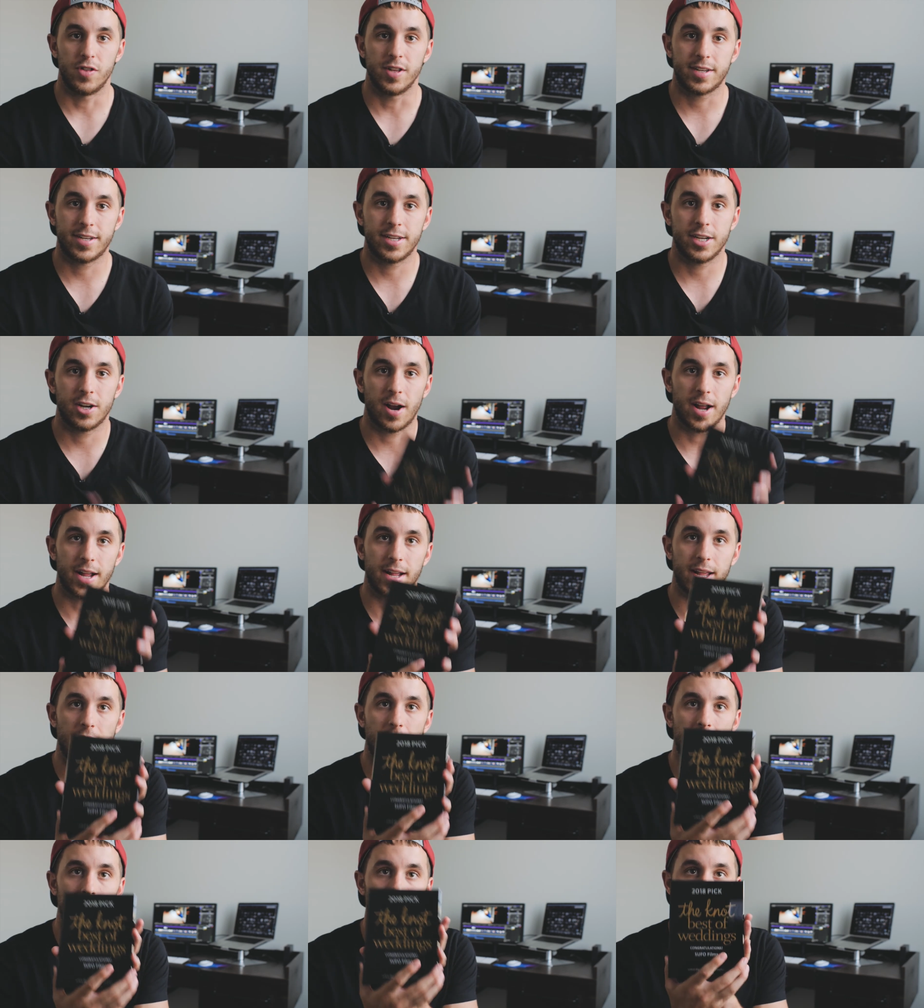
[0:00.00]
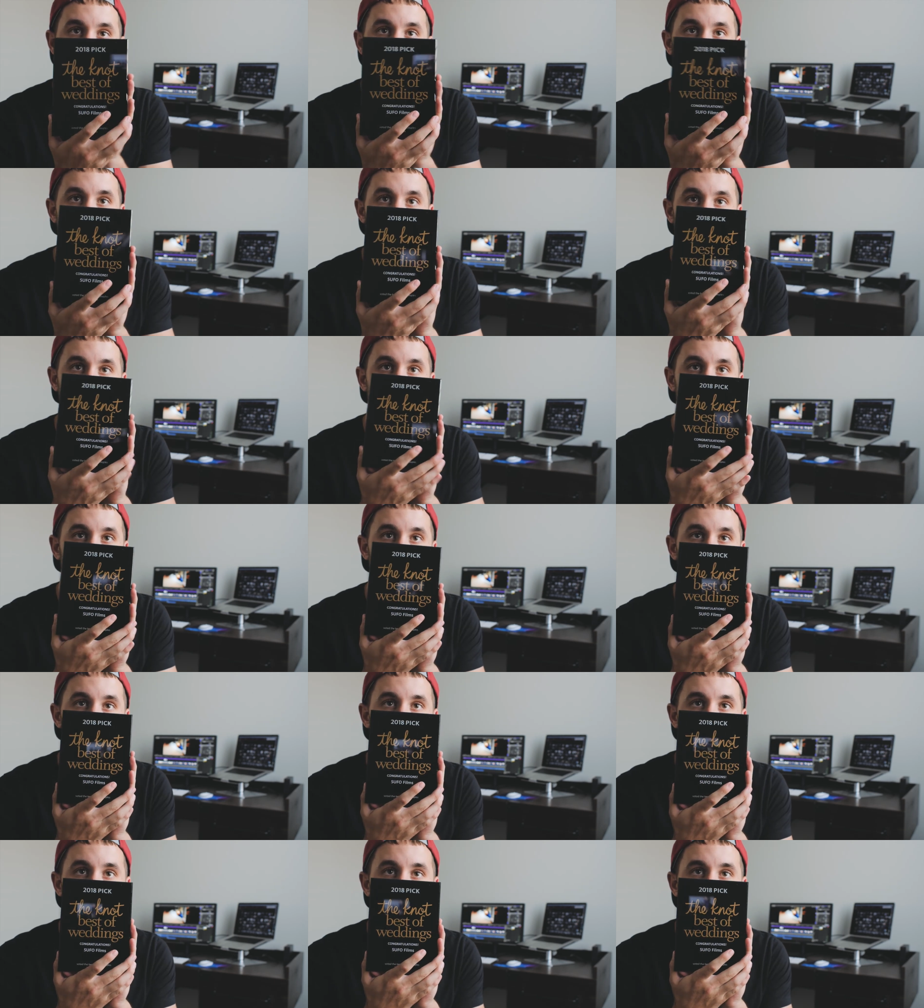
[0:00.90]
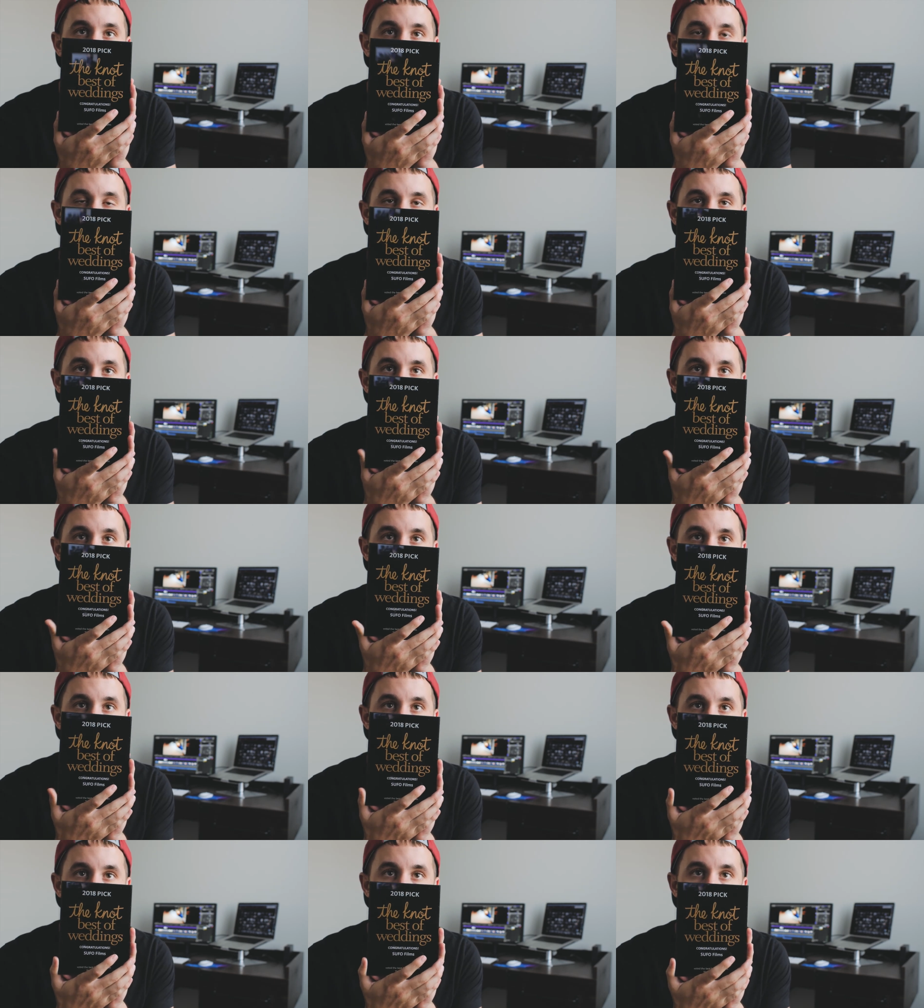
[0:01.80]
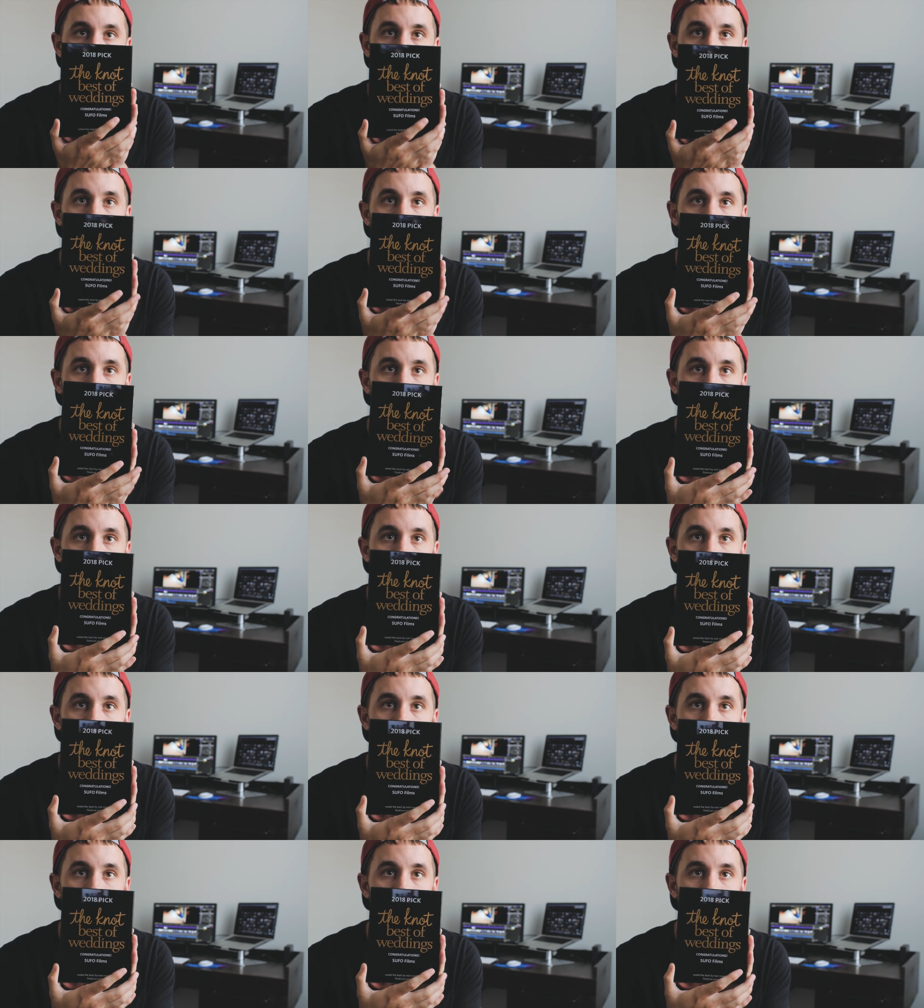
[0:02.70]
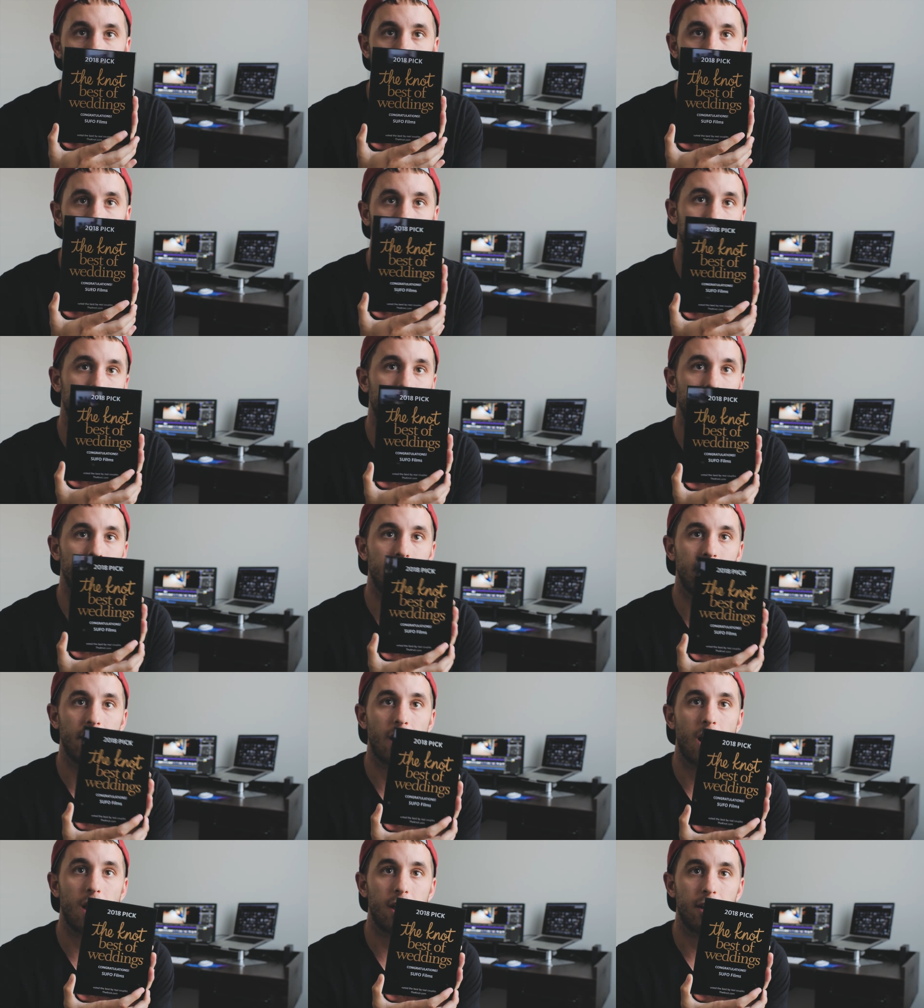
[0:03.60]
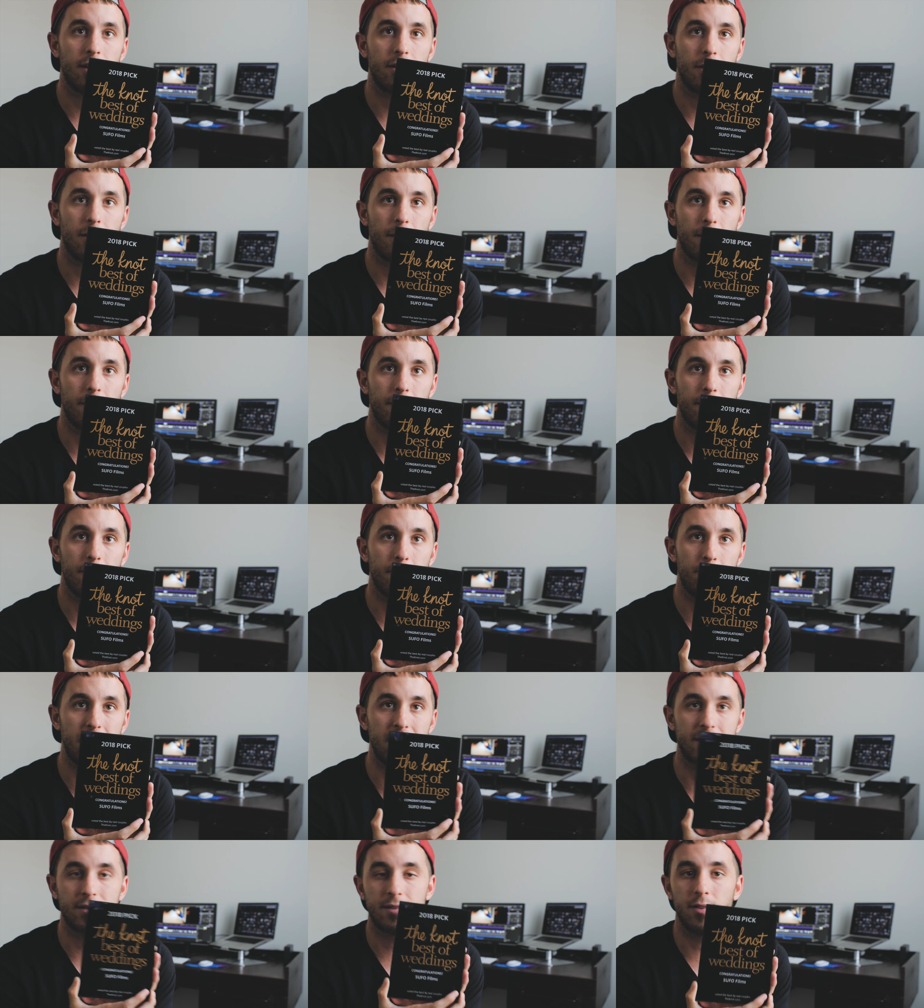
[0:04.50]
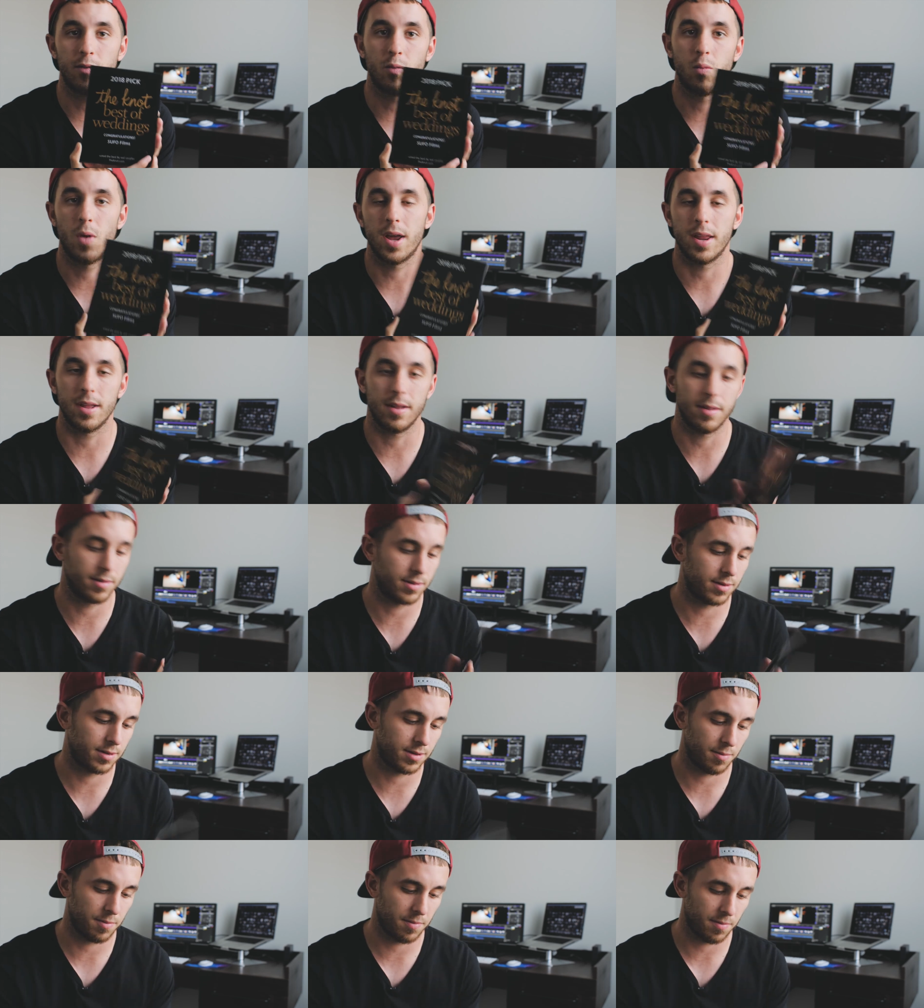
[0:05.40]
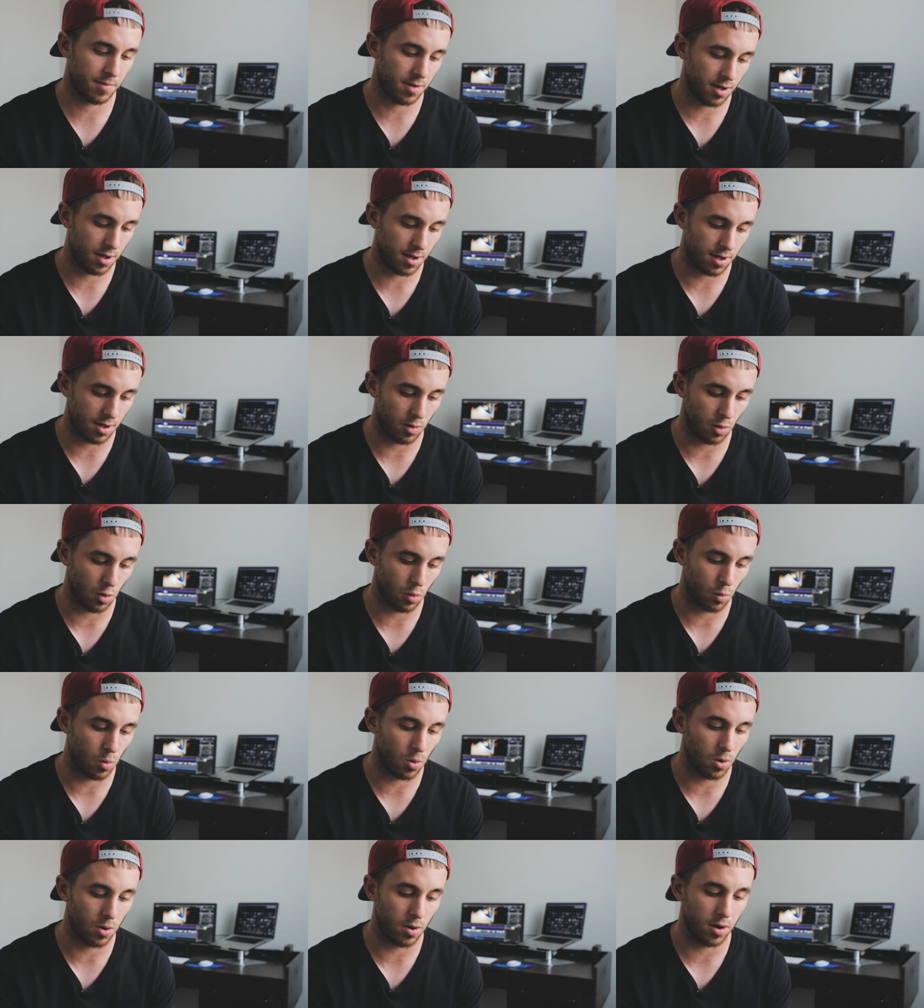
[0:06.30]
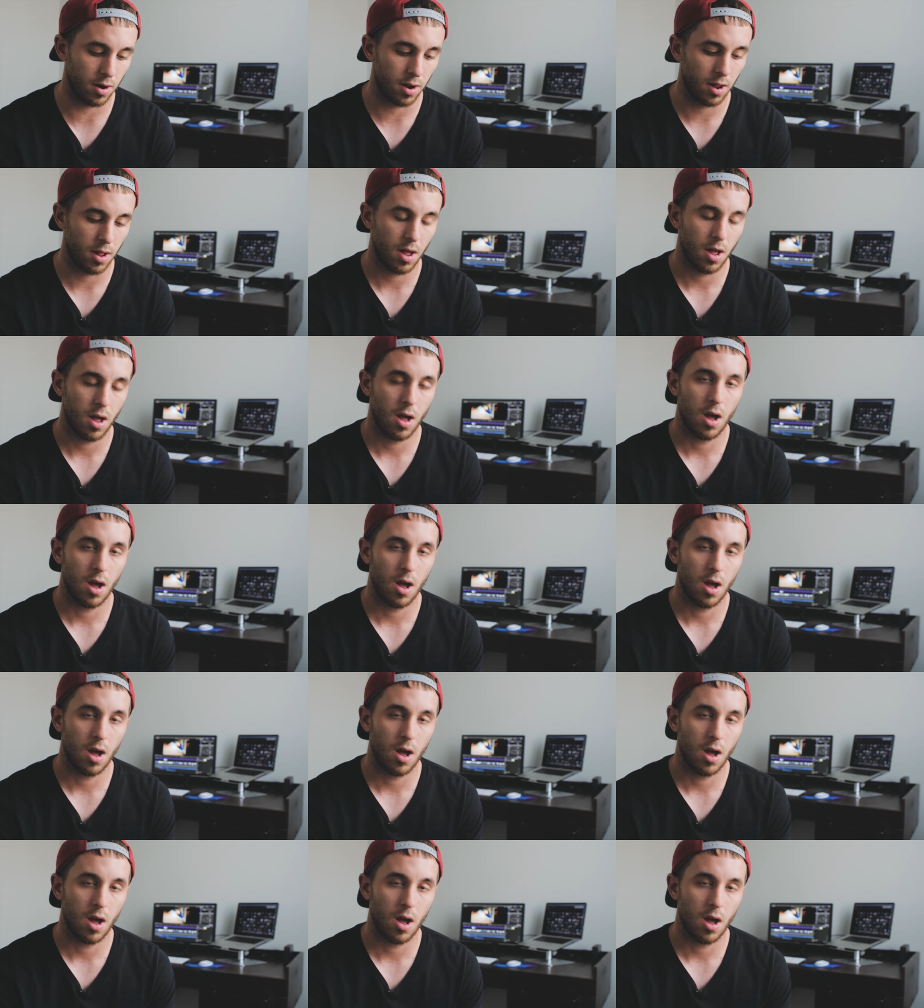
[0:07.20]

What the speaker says: this year I got this. It's the 2018 The Knot Best of Weddings Award.